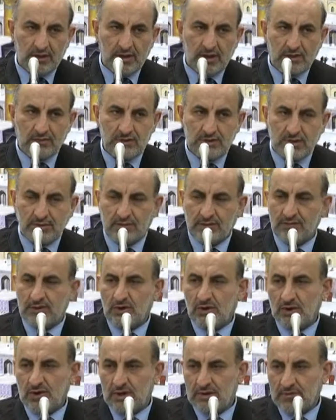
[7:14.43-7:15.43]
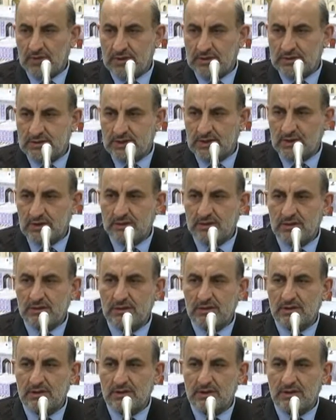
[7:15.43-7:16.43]
Now some of the ulama said
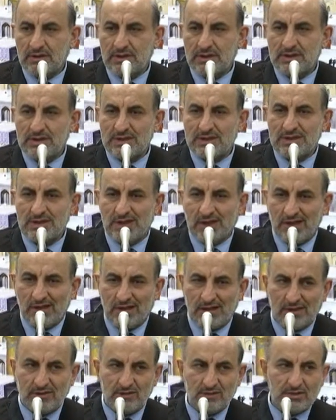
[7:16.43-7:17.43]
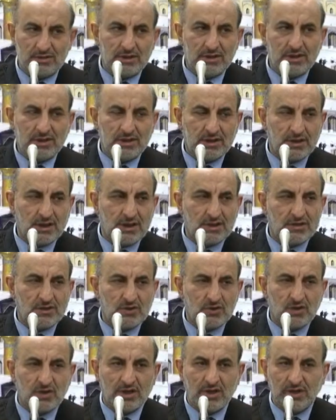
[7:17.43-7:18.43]
this is allowed in
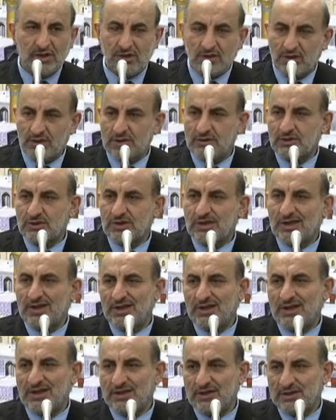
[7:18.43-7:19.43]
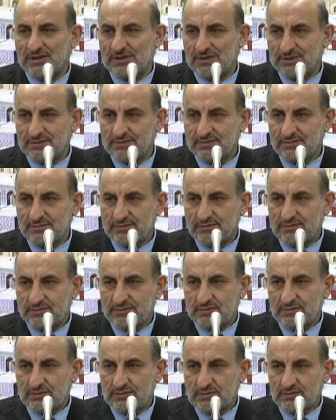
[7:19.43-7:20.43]
case you cannot clean it.
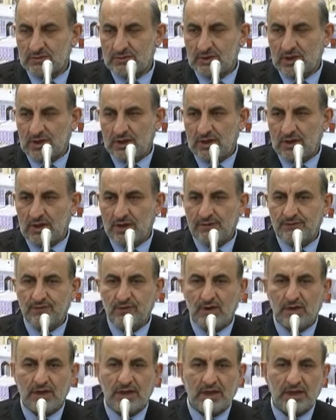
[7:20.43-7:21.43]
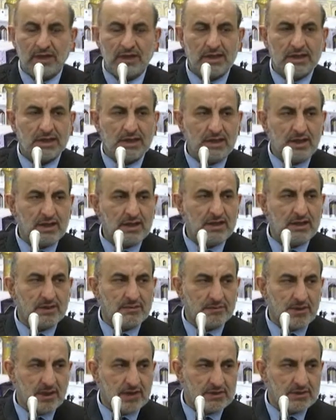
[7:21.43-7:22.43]
If you can clean the
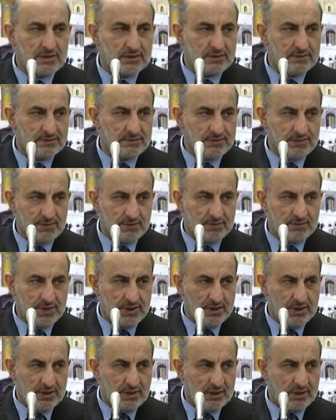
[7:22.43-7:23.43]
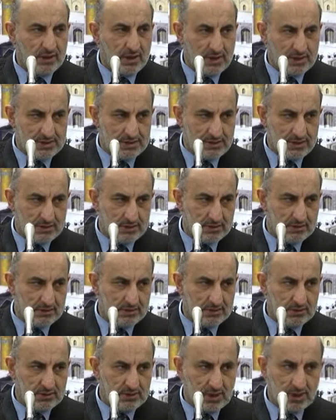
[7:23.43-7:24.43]
blood from the ulcer
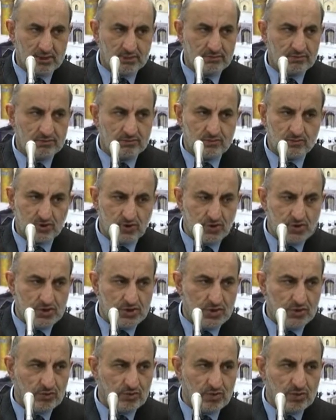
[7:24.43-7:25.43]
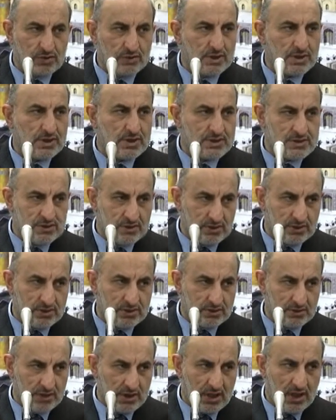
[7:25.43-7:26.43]
and using water is not
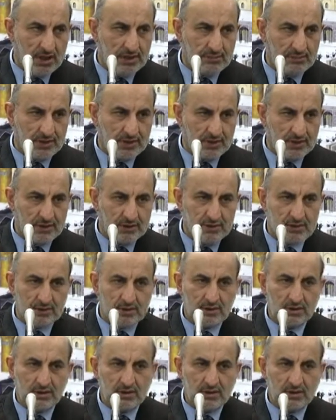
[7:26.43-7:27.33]
harming it,